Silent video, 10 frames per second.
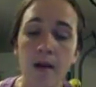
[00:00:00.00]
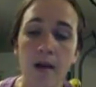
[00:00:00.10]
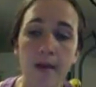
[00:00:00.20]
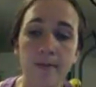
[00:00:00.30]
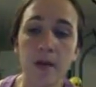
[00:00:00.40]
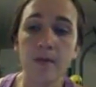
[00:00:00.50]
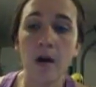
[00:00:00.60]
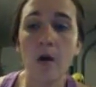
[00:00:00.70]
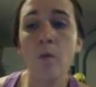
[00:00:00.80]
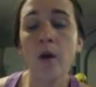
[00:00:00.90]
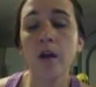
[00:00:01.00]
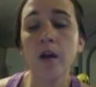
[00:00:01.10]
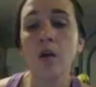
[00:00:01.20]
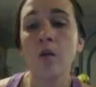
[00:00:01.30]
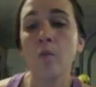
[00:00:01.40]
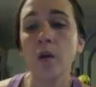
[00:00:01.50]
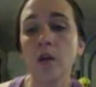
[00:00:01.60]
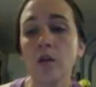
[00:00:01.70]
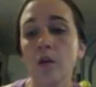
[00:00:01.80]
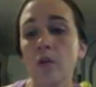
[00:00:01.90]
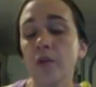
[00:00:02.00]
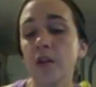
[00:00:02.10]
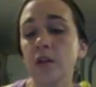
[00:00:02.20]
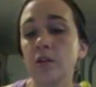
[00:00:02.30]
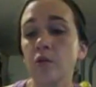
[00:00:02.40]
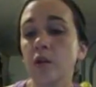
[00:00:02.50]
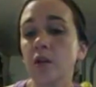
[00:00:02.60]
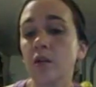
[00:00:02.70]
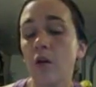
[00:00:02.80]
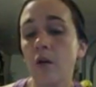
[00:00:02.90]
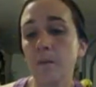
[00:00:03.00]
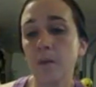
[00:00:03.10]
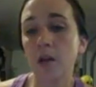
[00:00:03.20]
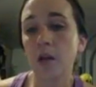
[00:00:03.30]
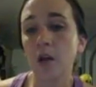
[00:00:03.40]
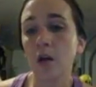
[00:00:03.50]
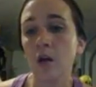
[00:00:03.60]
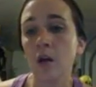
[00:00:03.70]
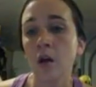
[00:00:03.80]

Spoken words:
and then that way we know that students are meeting